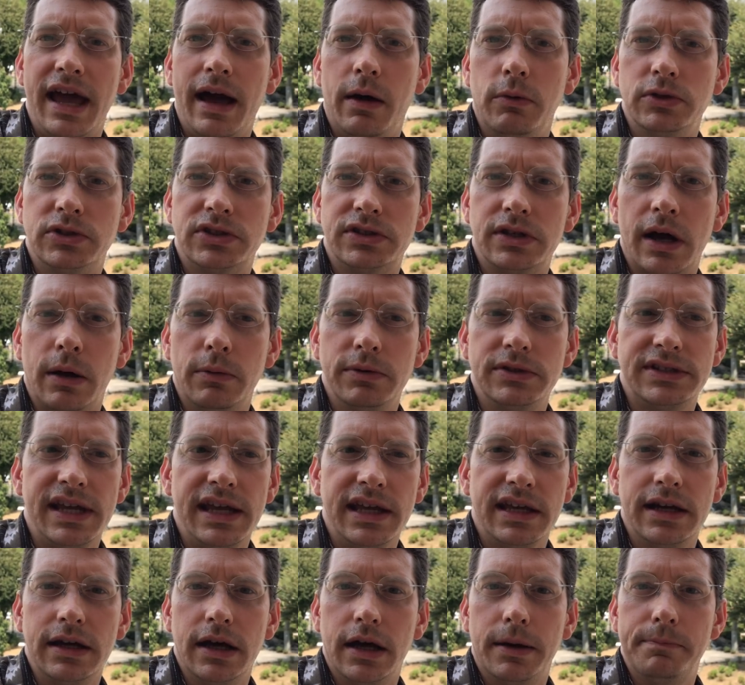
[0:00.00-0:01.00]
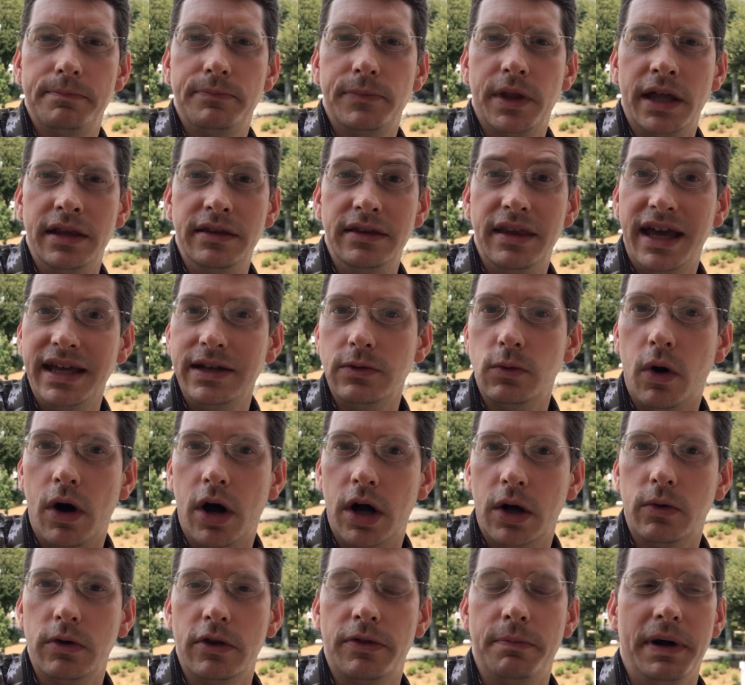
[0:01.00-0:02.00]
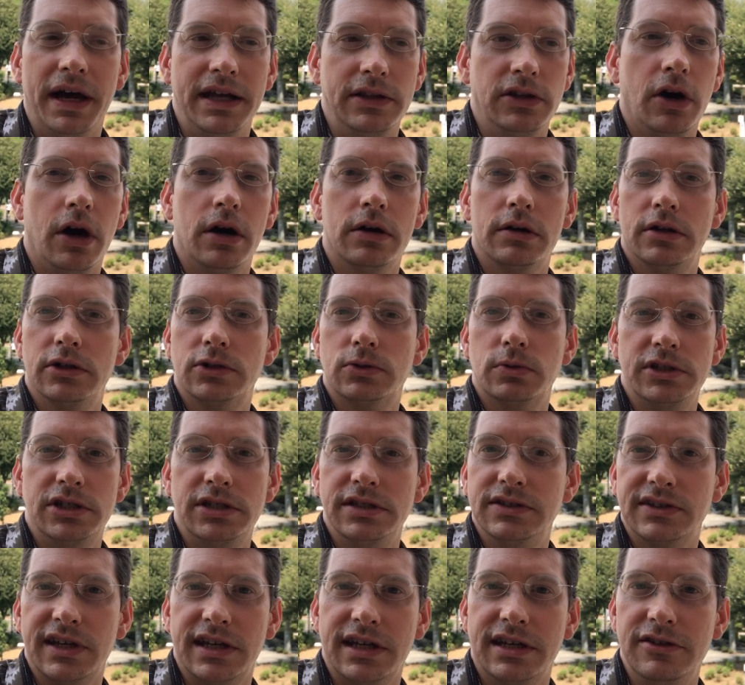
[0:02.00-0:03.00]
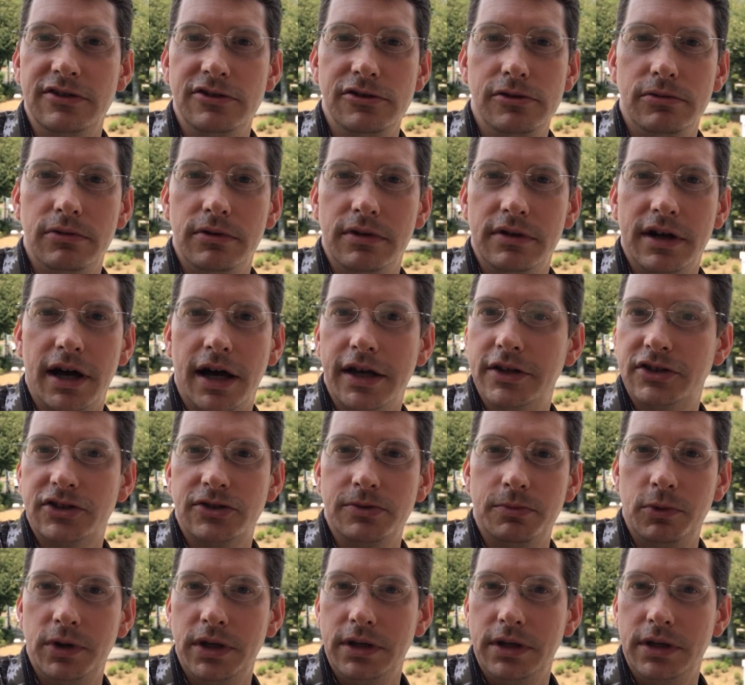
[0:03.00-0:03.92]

I was I was taking a, a night walk with my daughters, which is like a new custom.